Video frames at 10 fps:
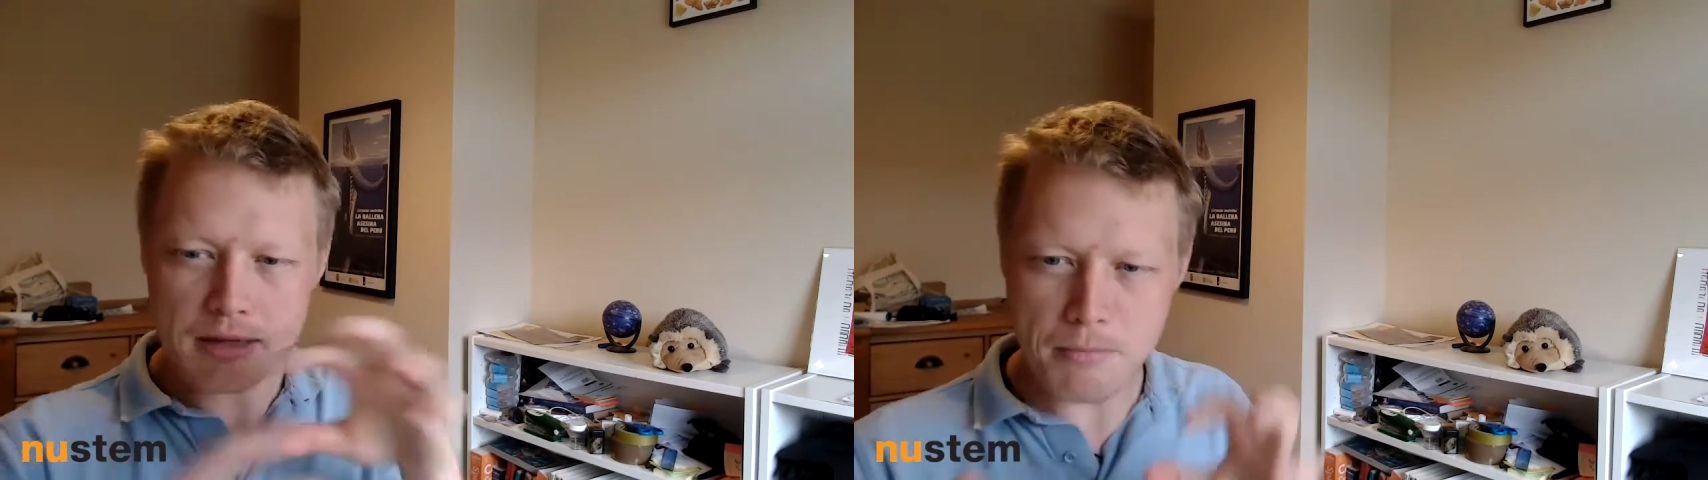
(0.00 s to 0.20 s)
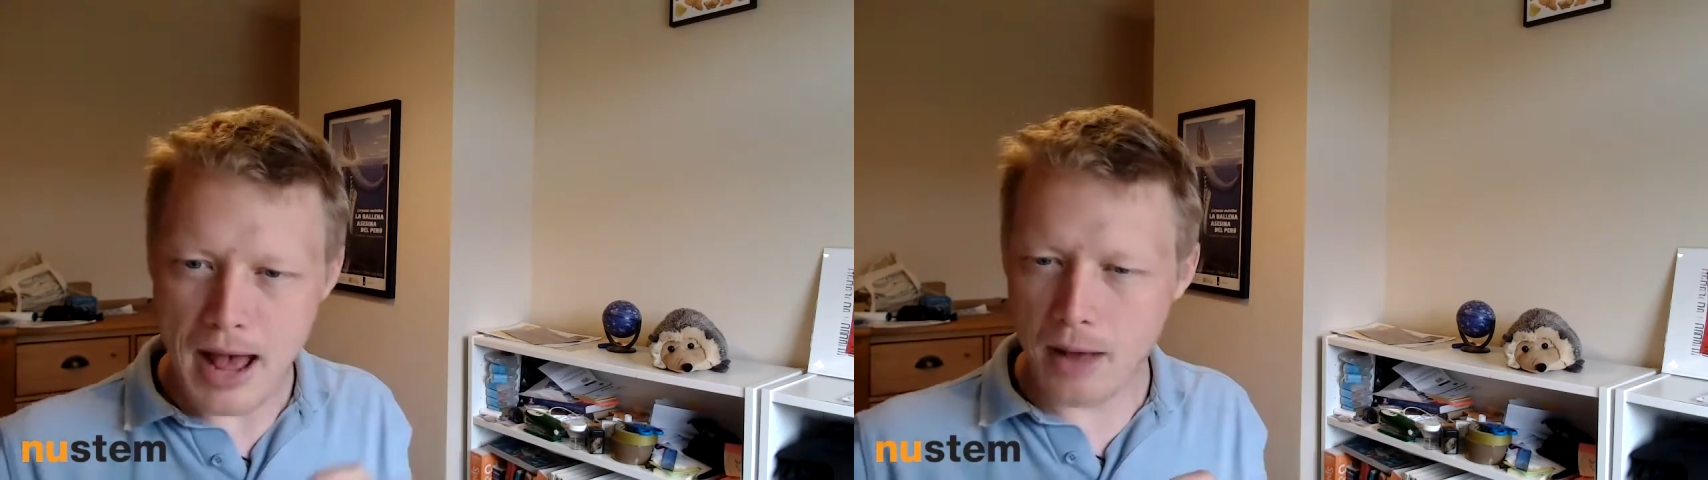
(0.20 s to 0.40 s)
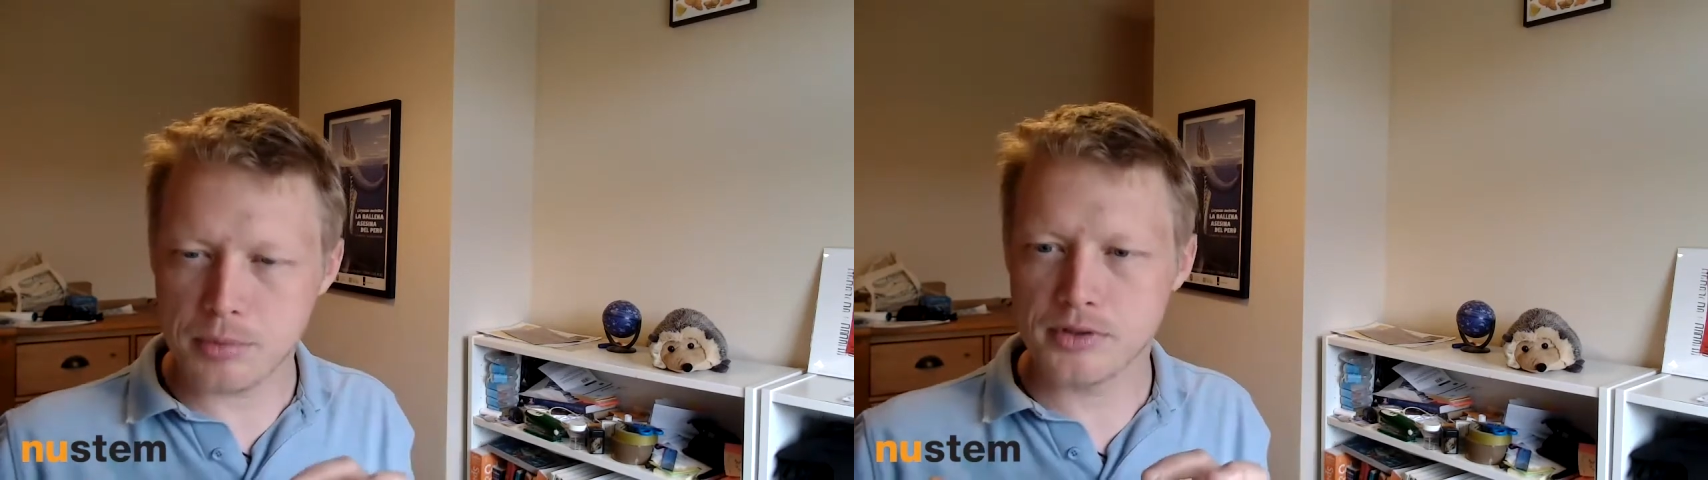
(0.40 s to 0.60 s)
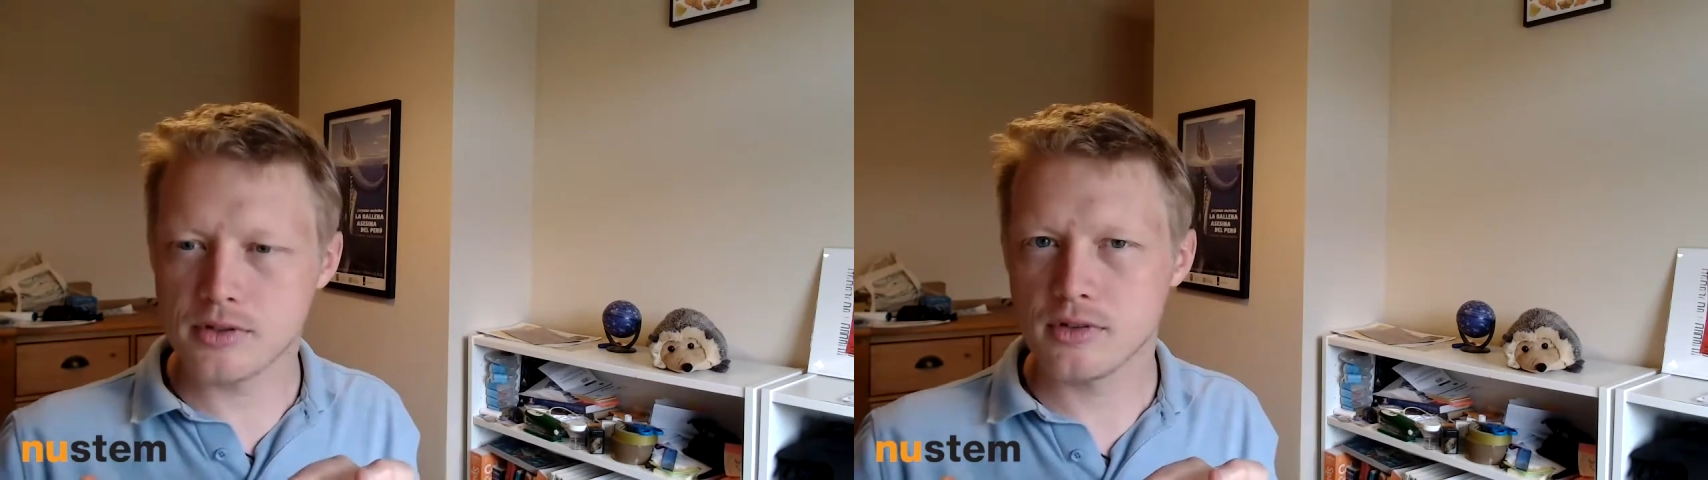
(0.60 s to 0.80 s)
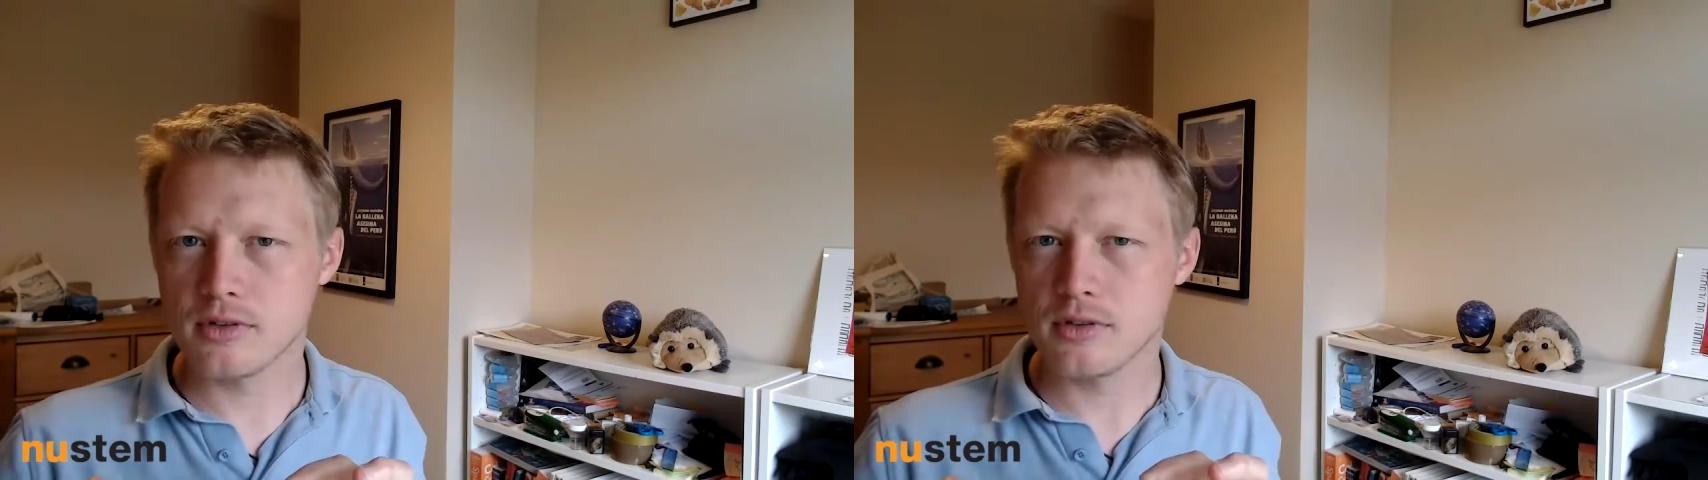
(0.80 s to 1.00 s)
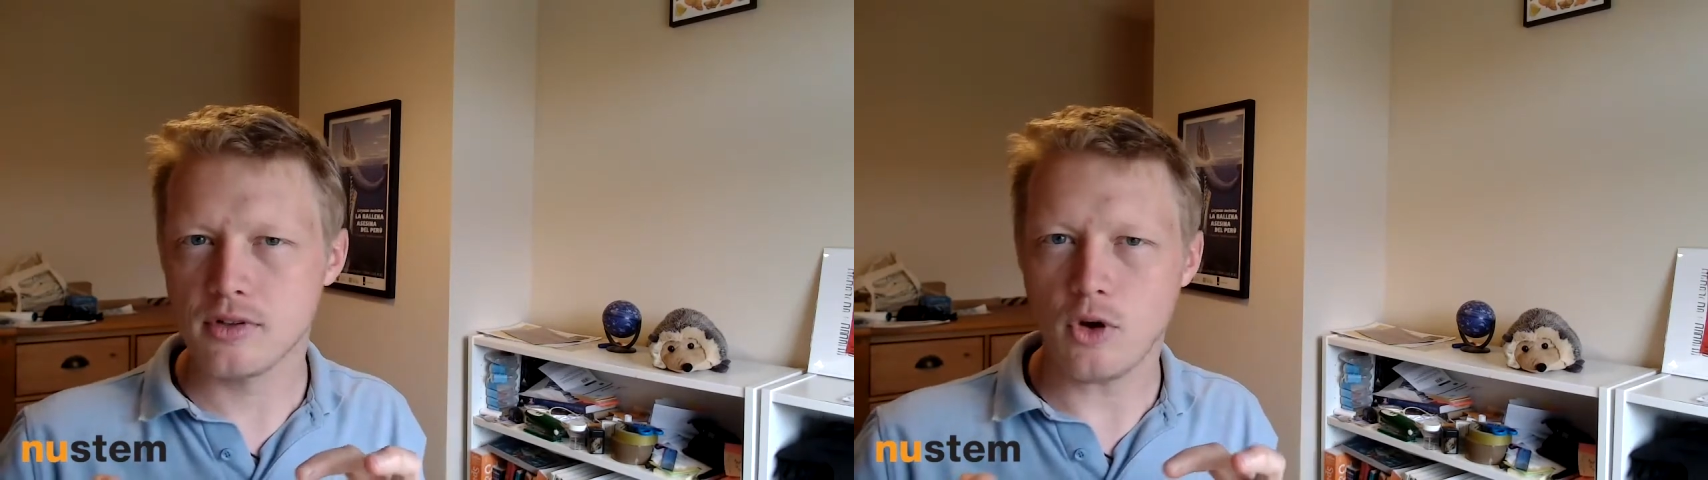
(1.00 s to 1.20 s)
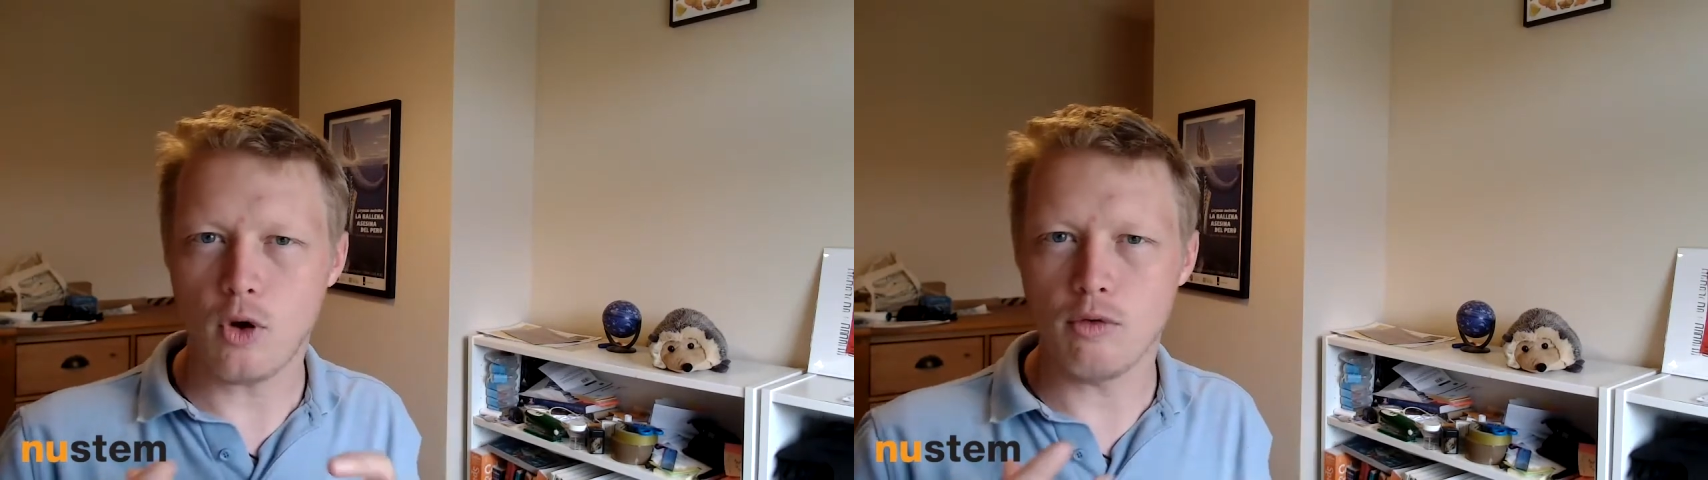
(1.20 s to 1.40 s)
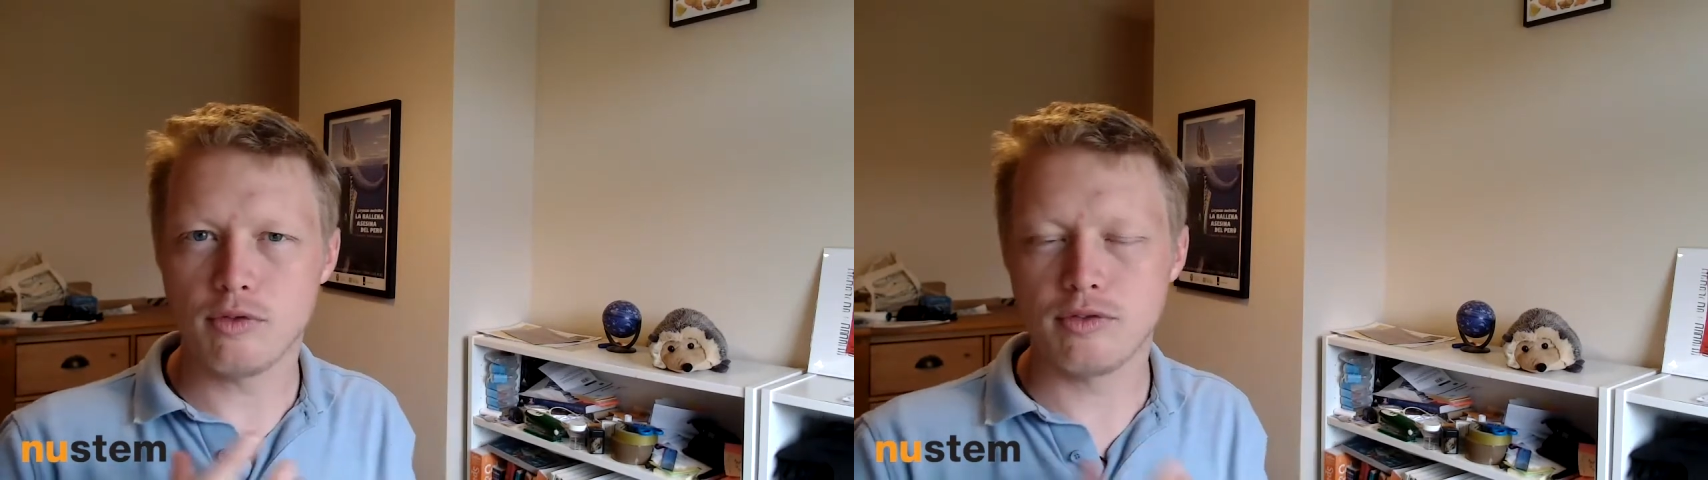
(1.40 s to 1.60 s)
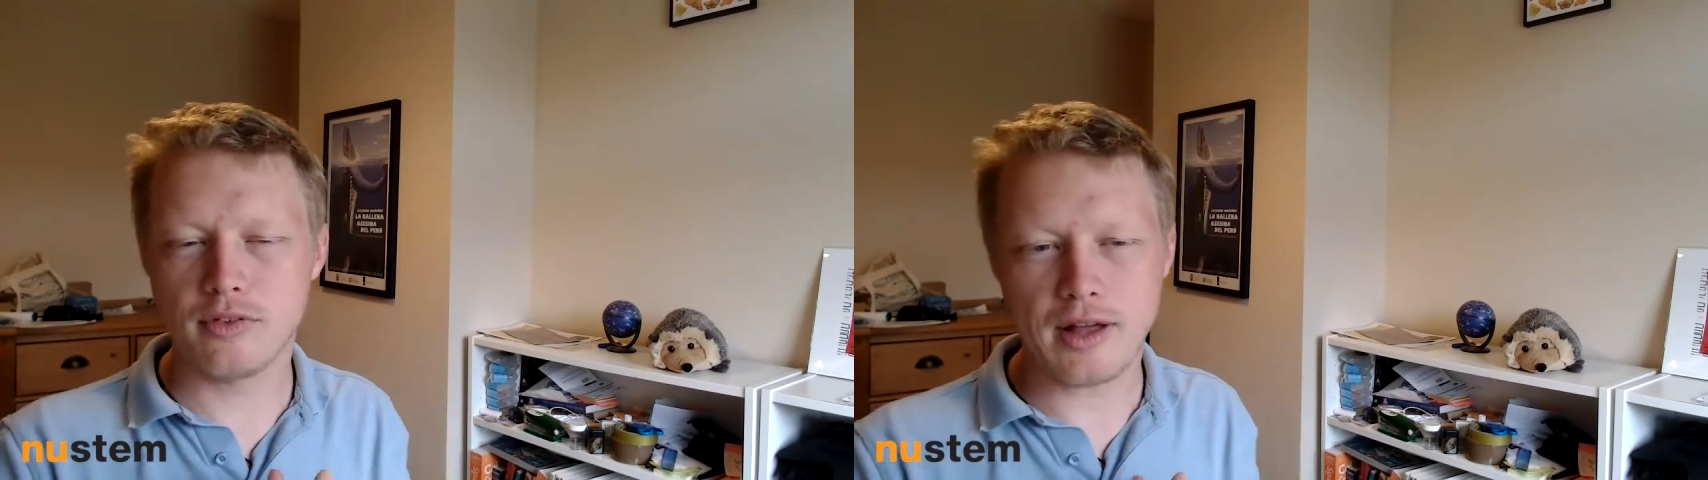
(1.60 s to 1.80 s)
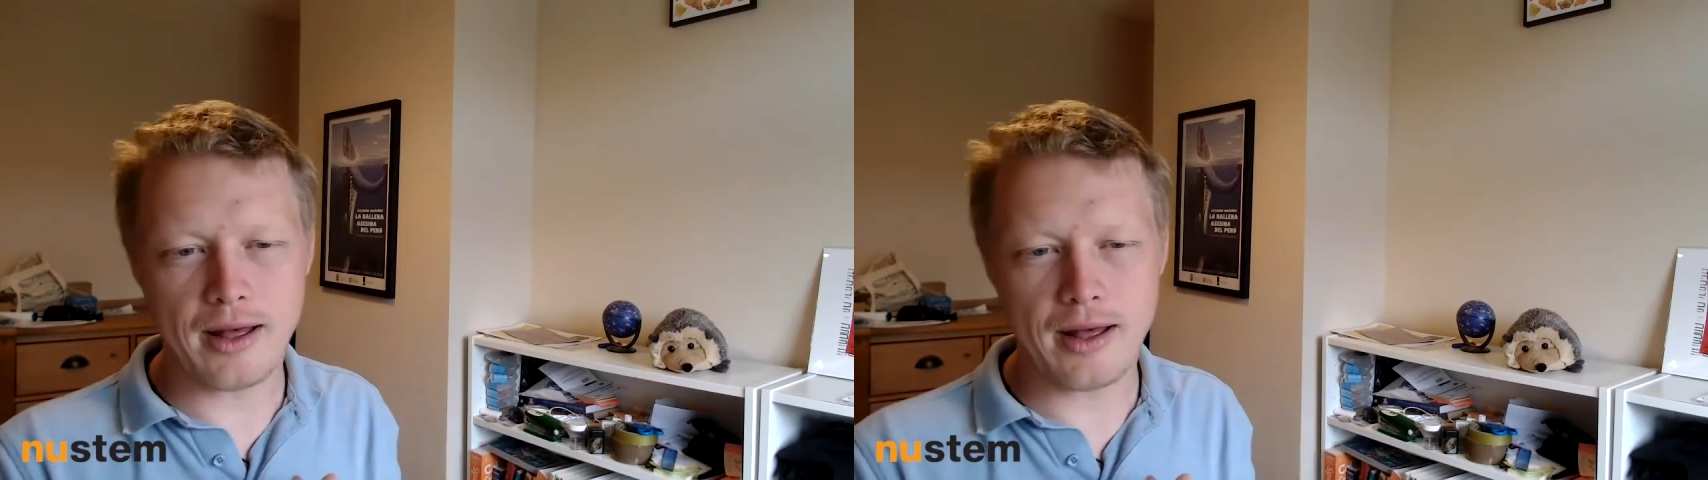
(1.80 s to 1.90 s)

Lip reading: maps of